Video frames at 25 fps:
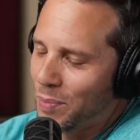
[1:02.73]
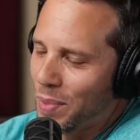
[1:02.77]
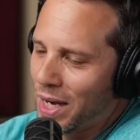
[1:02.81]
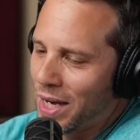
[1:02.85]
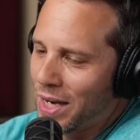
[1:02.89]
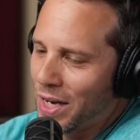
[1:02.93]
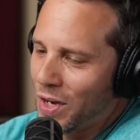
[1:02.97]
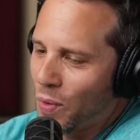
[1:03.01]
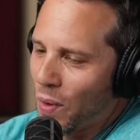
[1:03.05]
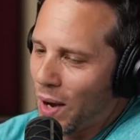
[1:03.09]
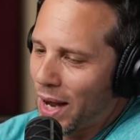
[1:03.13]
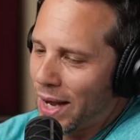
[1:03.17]

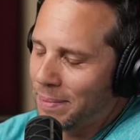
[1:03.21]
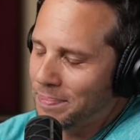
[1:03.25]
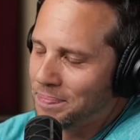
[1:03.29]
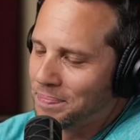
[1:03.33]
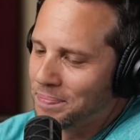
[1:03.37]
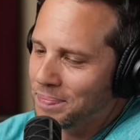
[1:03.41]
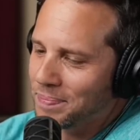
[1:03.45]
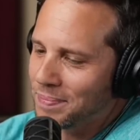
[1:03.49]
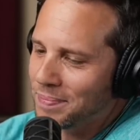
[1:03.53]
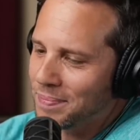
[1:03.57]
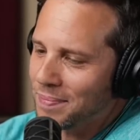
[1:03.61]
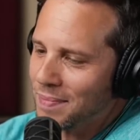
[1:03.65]
But anyway,
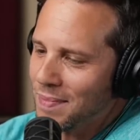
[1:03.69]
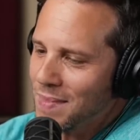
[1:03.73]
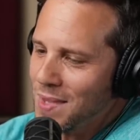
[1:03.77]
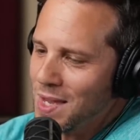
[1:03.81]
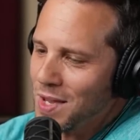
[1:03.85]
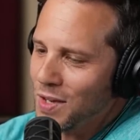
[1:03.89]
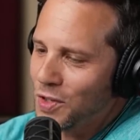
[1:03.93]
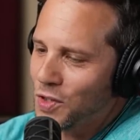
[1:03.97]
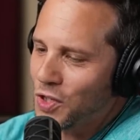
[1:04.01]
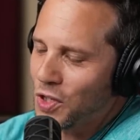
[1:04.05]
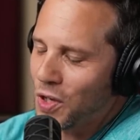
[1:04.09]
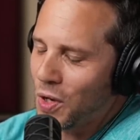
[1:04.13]

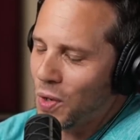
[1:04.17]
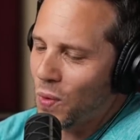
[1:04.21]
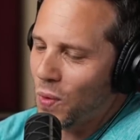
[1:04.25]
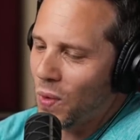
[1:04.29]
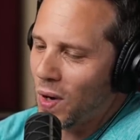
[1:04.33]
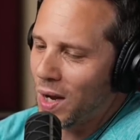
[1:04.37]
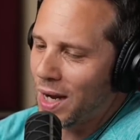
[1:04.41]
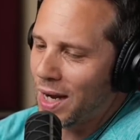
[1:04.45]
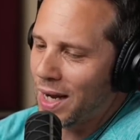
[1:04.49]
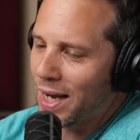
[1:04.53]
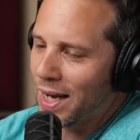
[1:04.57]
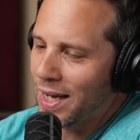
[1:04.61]

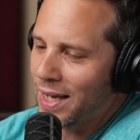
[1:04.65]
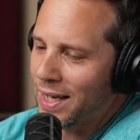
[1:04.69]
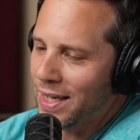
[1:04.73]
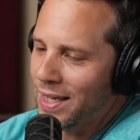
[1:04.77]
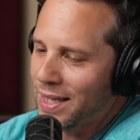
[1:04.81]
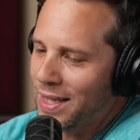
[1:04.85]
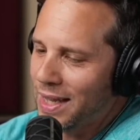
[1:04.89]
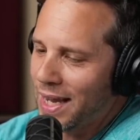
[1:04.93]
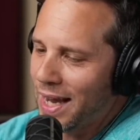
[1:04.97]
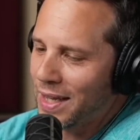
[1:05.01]
so uh,